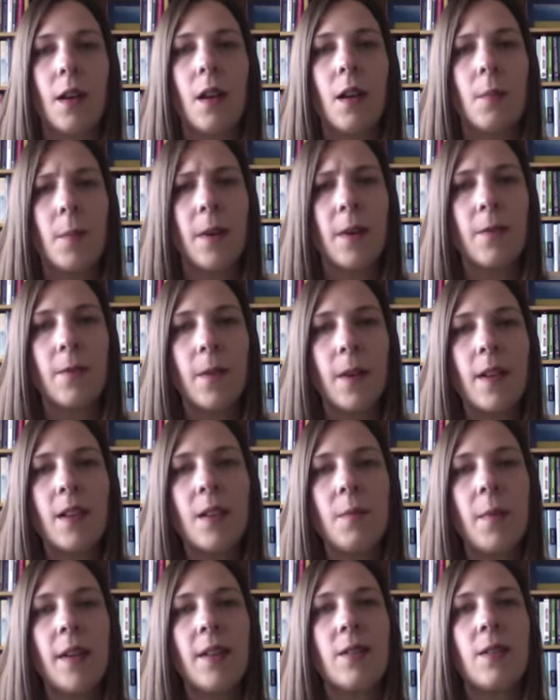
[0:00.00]
But a
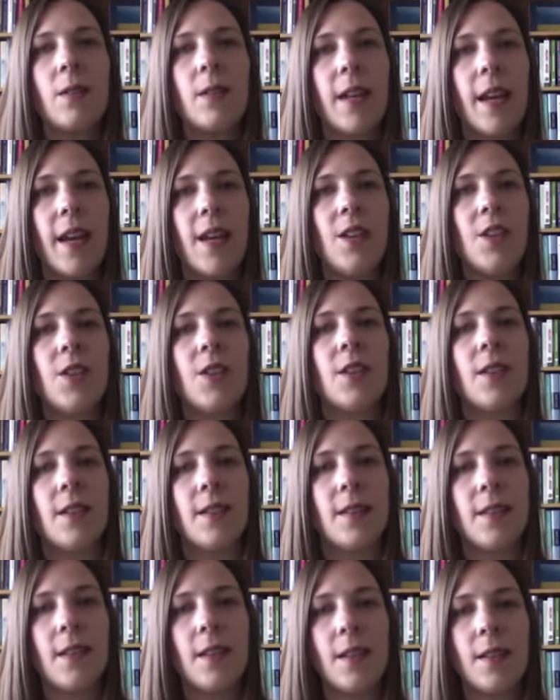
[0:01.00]
fundamental tension
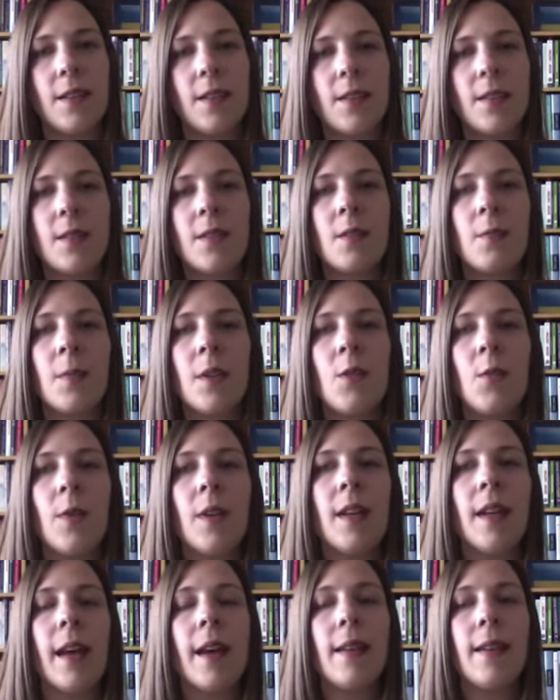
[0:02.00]
exists
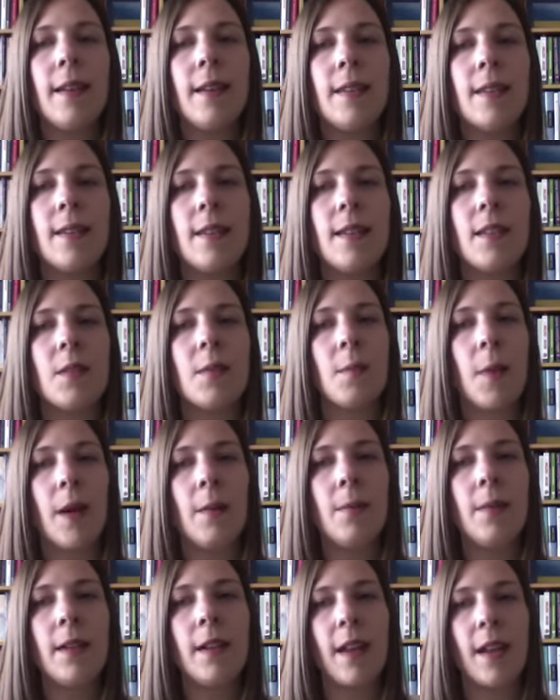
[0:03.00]
between LAC's
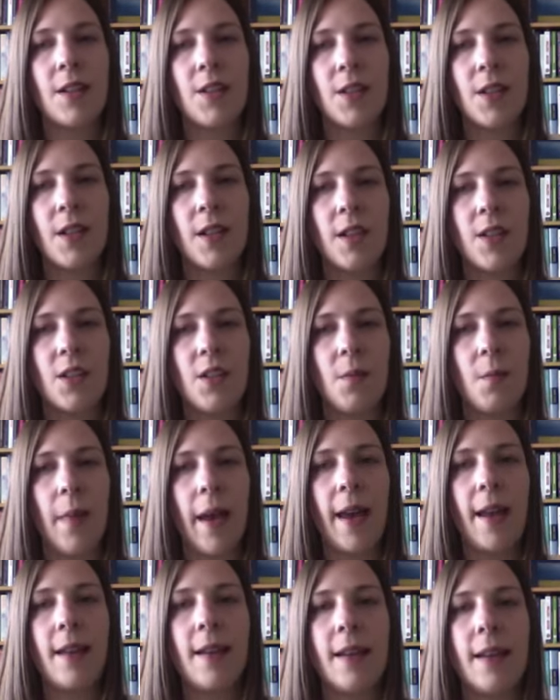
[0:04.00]
public education
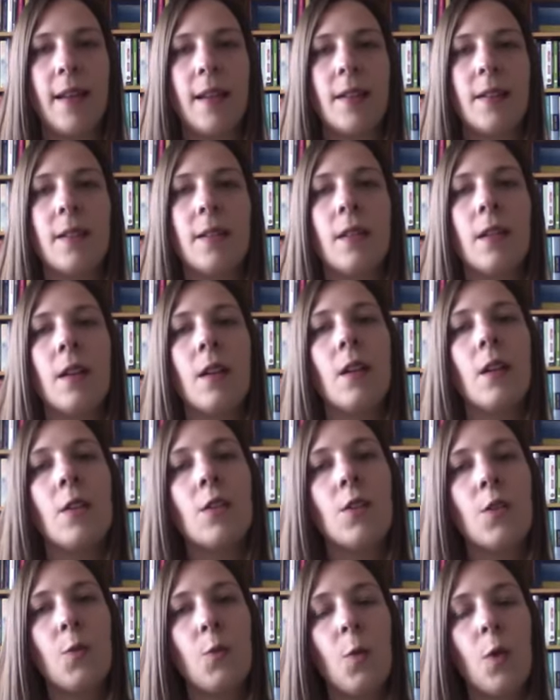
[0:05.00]
mandate
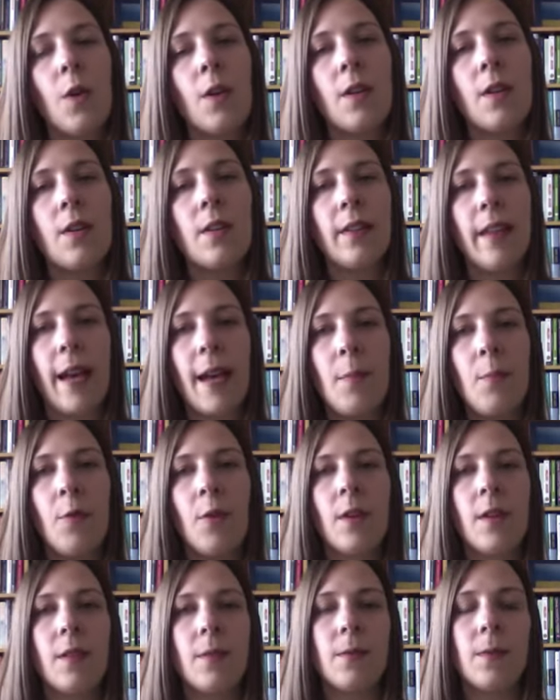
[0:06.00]
to work
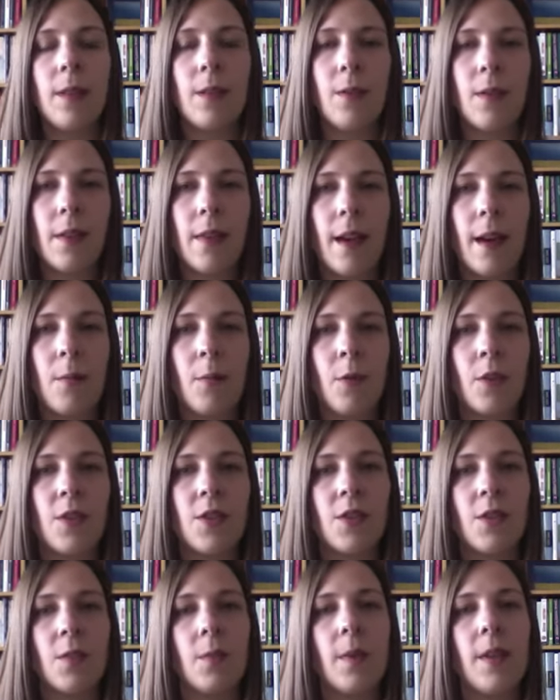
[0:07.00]
collaboratively with
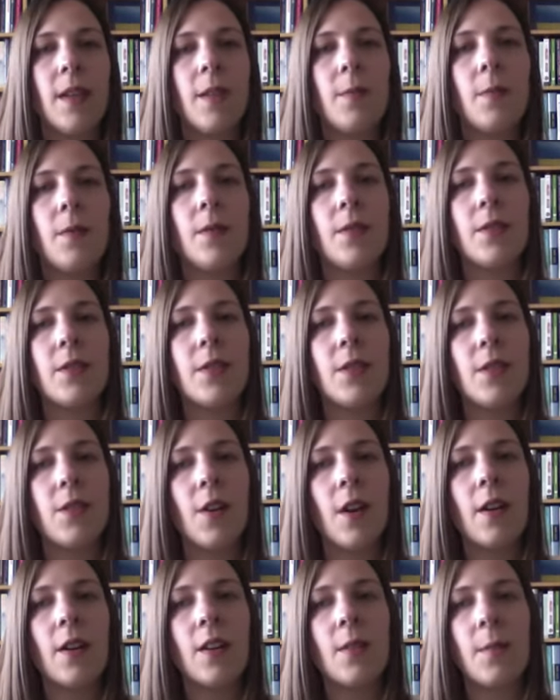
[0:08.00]
Aboriginal peoples to
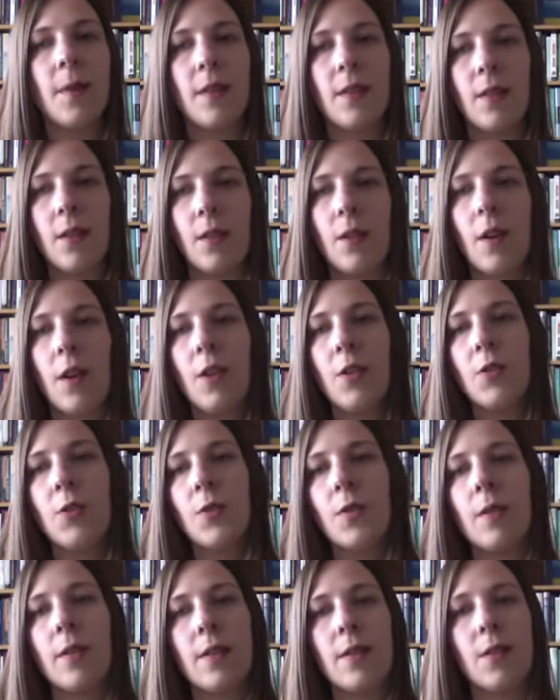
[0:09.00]
document their
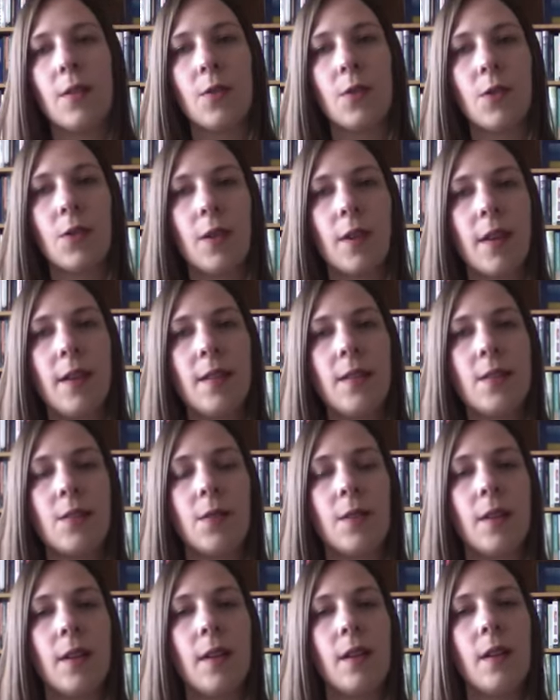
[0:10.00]
cultural and social
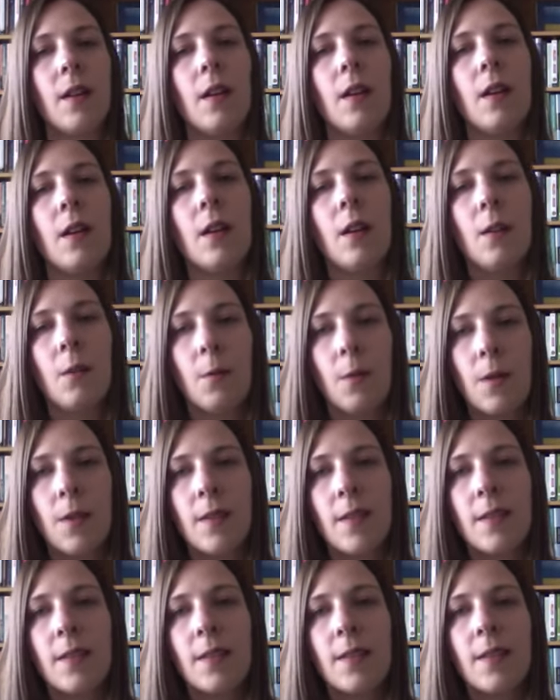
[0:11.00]
history
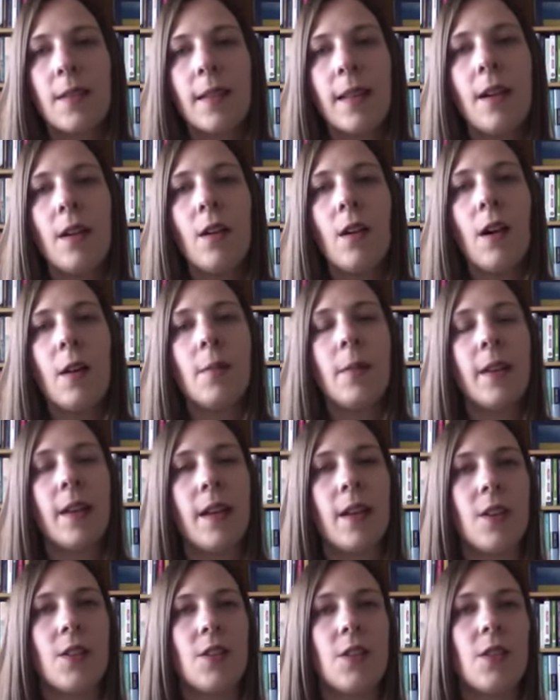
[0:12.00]
versus its legal
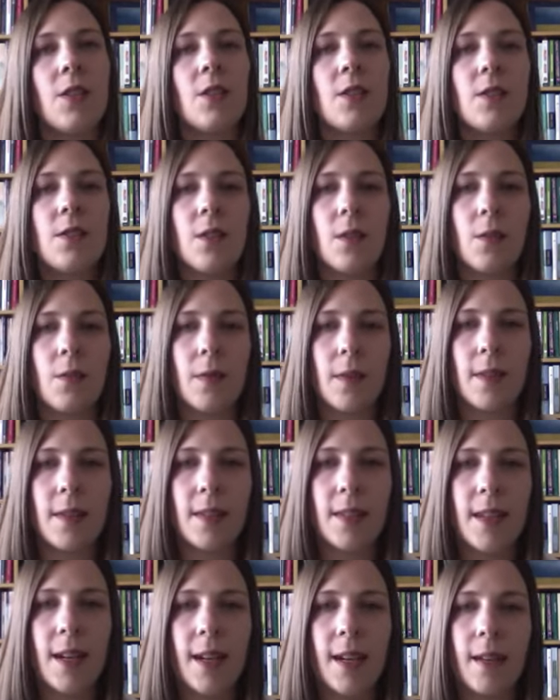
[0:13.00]
obligation to serve the
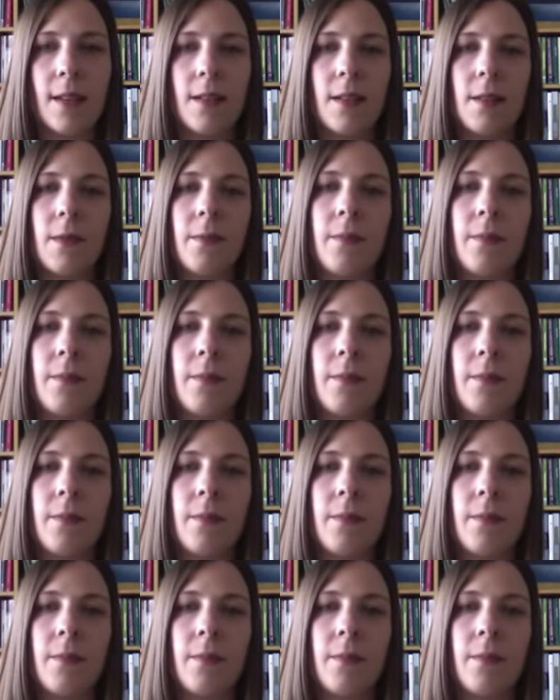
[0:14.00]
state.